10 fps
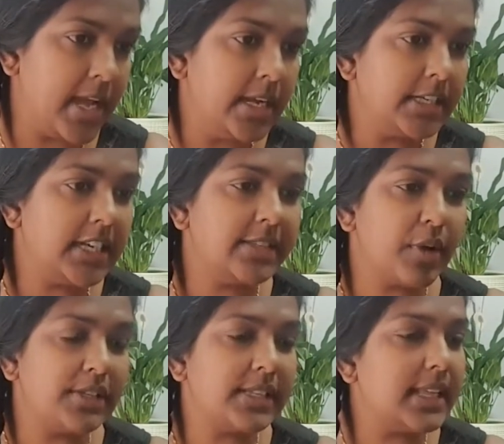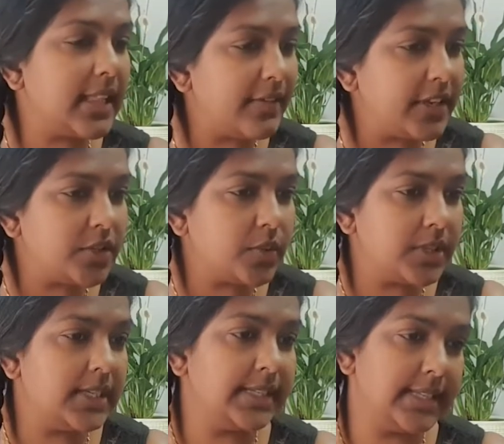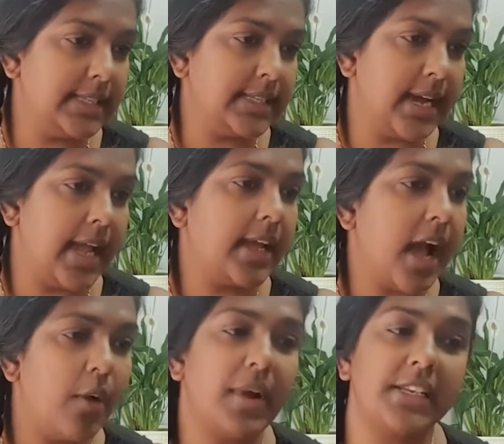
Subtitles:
She is mostly loving towards her sister and can't wait